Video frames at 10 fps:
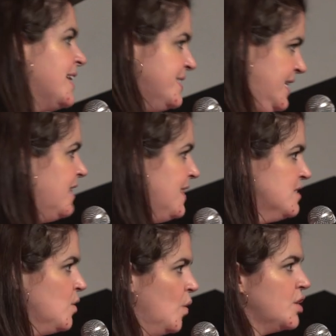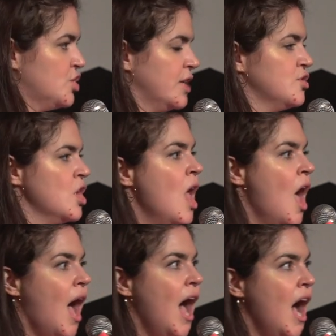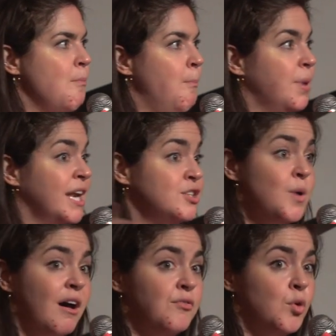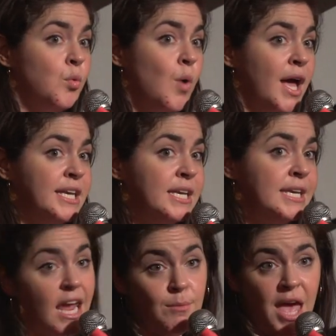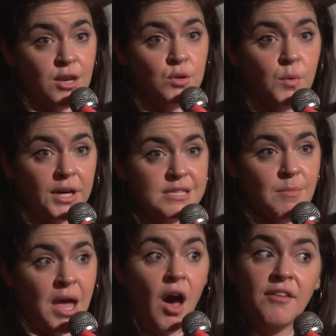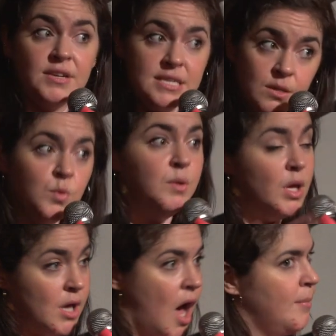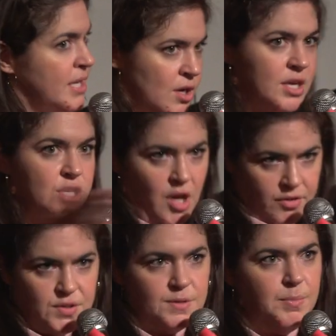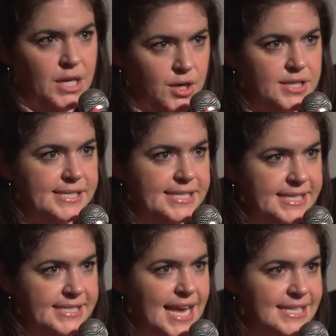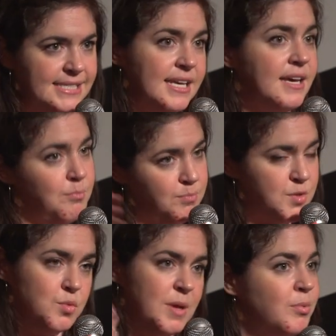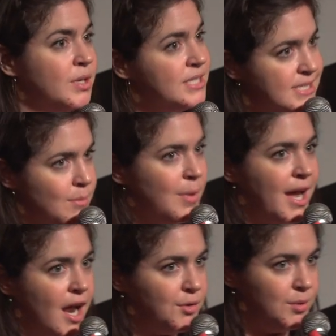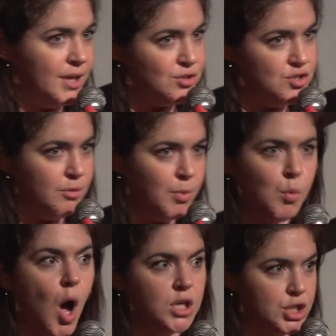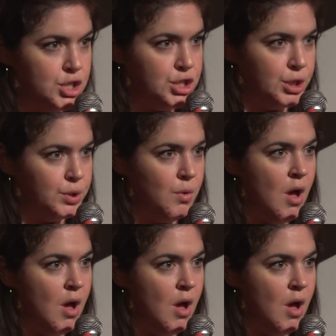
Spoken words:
and that's it, that's the whole exchange. But I do have one gay man who works at my office and we will comment on each other's appearances as two people in a symbiotic relationship are wont to do.